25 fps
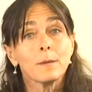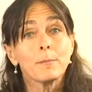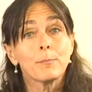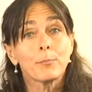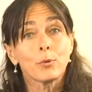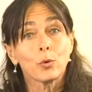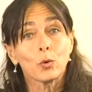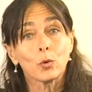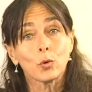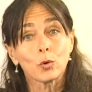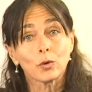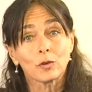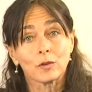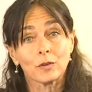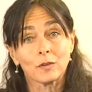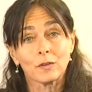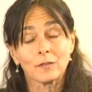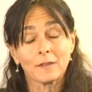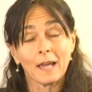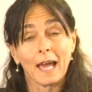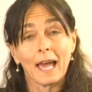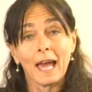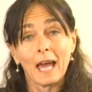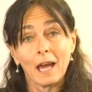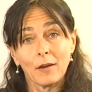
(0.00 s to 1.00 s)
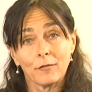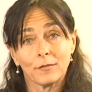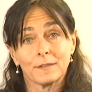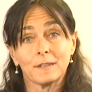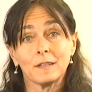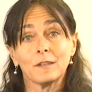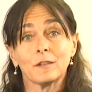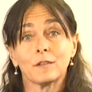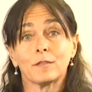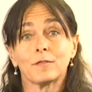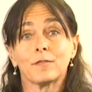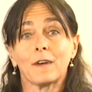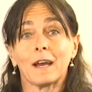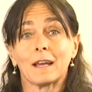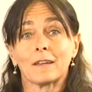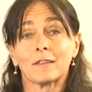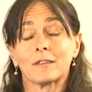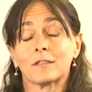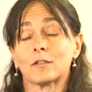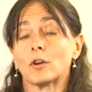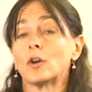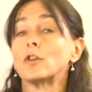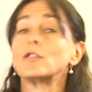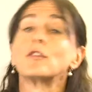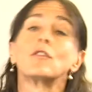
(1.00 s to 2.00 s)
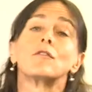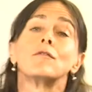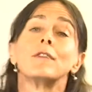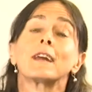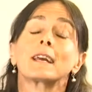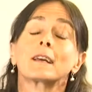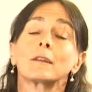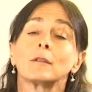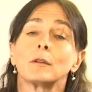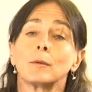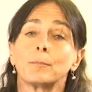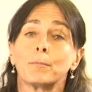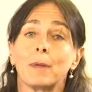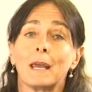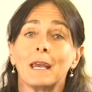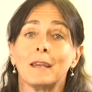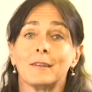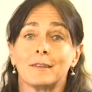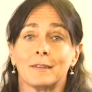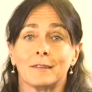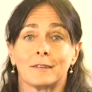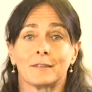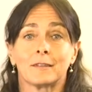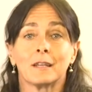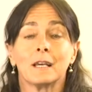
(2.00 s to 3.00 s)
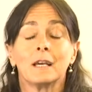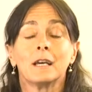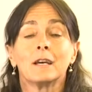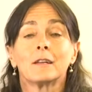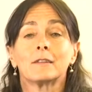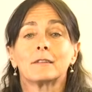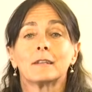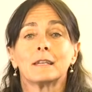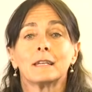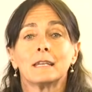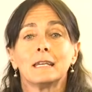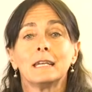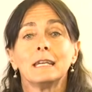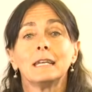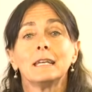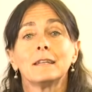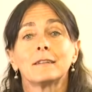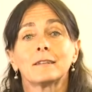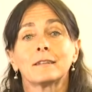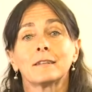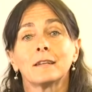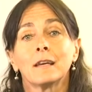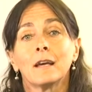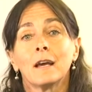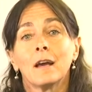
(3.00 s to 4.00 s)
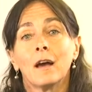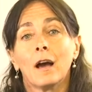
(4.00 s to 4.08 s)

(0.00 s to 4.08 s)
important to have these fats on a regular basis, to eat